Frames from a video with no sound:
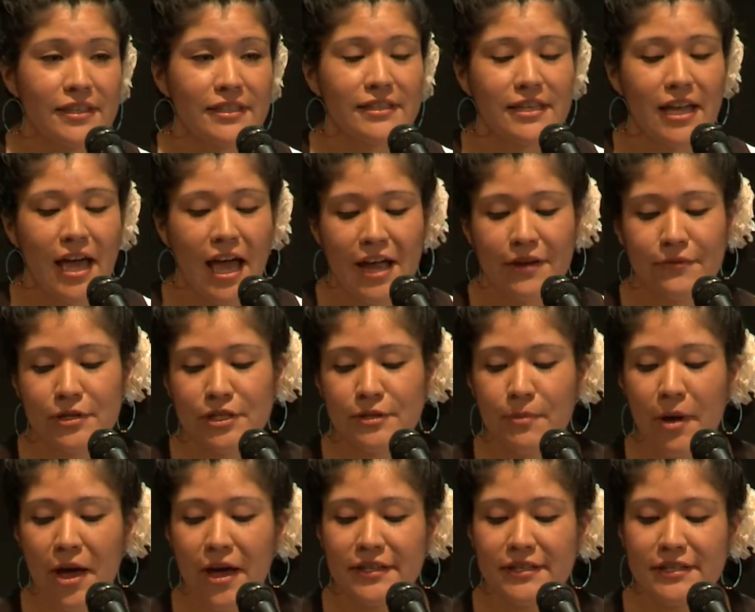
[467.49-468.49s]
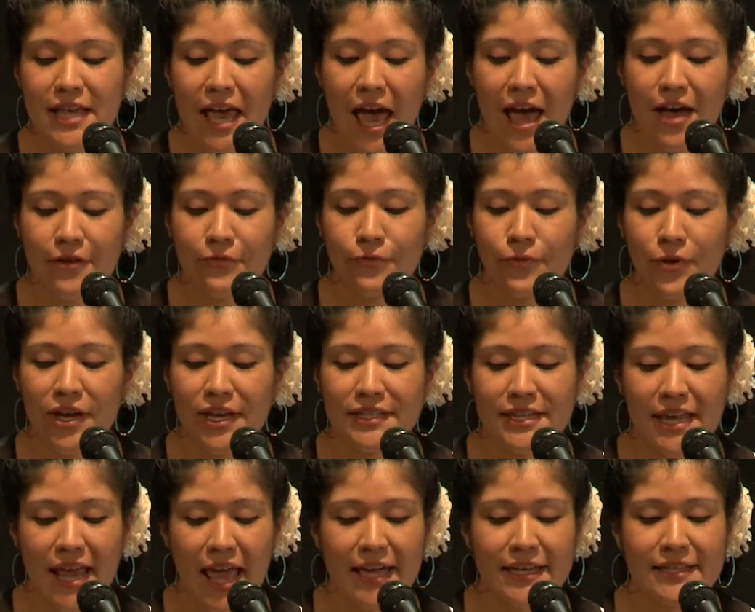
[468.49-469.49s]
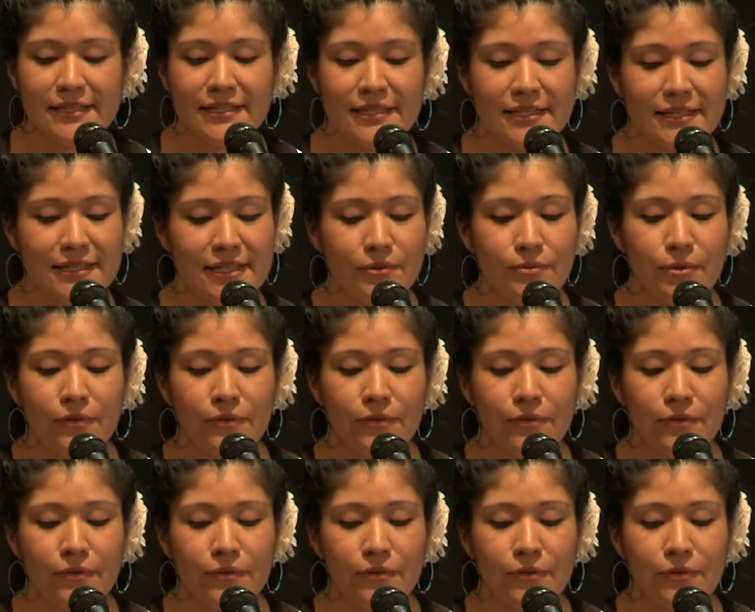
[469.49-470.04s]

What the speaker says: The sky responds, halfway to ecstasy.